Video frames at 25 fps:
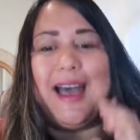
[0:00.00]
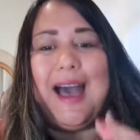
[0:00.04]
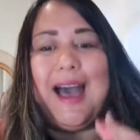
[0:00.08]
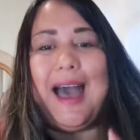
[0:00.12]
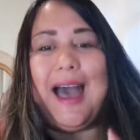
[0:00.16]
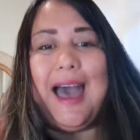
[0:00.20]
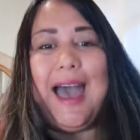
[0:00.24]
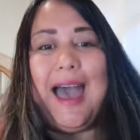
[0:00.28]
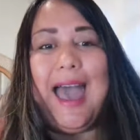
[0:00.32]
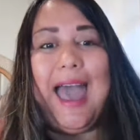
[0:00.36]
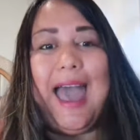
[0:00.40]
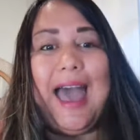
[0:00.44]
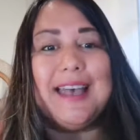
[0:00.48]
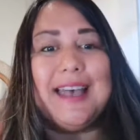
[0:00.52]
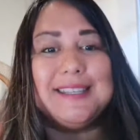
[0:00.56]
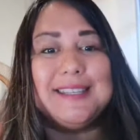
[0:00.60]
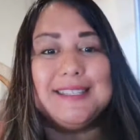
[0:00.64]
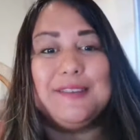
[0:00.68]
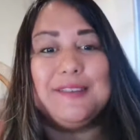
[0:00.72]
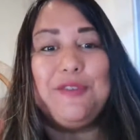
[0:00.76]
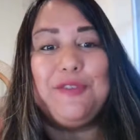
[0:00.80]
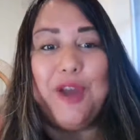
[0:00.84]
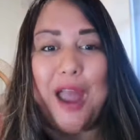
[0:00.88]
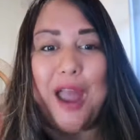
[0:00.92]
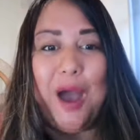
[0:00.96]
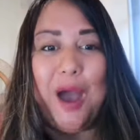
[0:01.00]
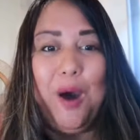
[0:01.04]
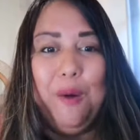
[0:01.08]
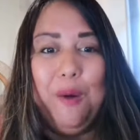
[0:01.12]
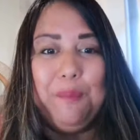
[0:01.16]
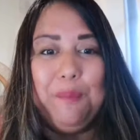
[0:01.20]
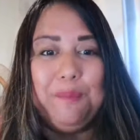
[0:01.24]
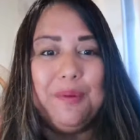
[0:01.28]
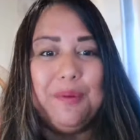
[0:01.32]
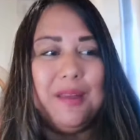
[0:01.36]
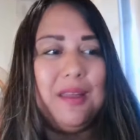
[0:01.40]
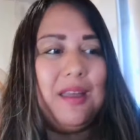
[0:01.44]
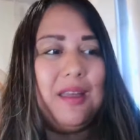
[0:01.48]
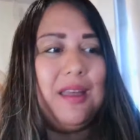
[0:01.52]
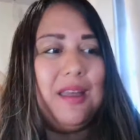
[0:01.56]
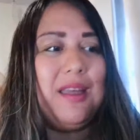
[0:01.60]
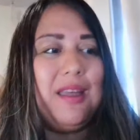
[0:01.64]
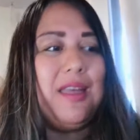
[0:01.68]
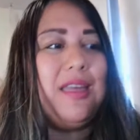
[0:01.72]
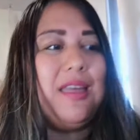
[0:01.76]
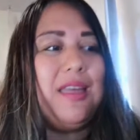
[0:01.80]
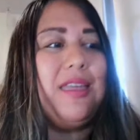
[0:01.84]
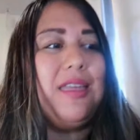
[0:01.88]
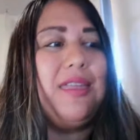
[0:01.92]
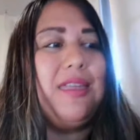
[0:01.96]
ask for help,
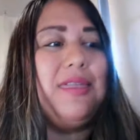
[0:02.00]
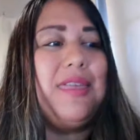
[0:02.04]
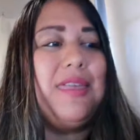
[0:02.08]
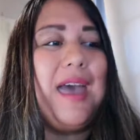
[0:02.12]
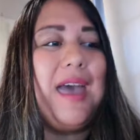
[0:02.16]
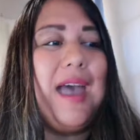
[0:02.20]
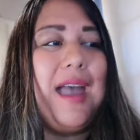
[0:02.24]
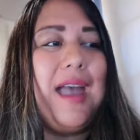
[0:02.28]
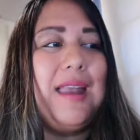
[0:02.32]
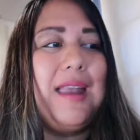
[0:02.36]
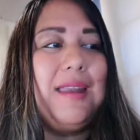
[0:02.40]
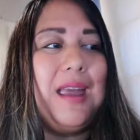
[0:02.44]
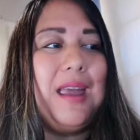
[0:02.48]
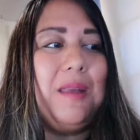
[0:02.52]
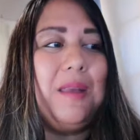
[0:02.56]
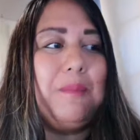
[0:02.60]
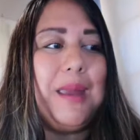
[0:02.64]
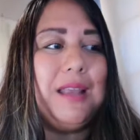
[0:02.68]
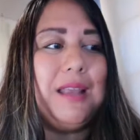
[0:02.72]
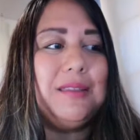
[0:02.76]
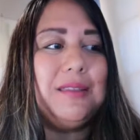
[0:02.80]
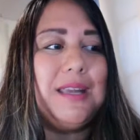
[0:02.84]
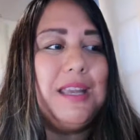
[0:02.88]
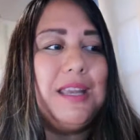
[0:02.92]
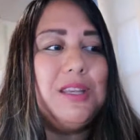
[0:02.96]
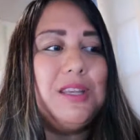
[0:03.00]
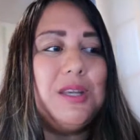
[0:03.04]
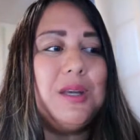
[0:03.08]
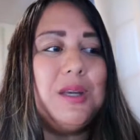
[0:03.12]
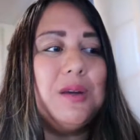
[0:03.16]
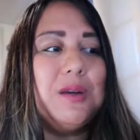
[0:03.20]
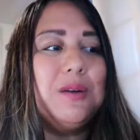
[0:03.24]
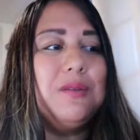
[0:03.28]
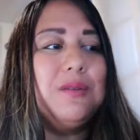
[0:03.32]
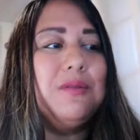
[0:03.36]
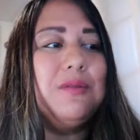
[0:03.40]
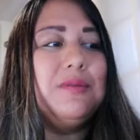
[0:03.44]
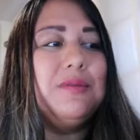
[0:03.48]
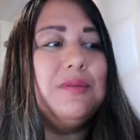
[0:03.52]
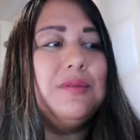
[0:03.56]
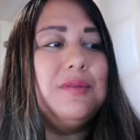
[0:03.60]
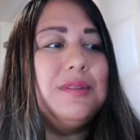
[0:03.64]
then it may lead you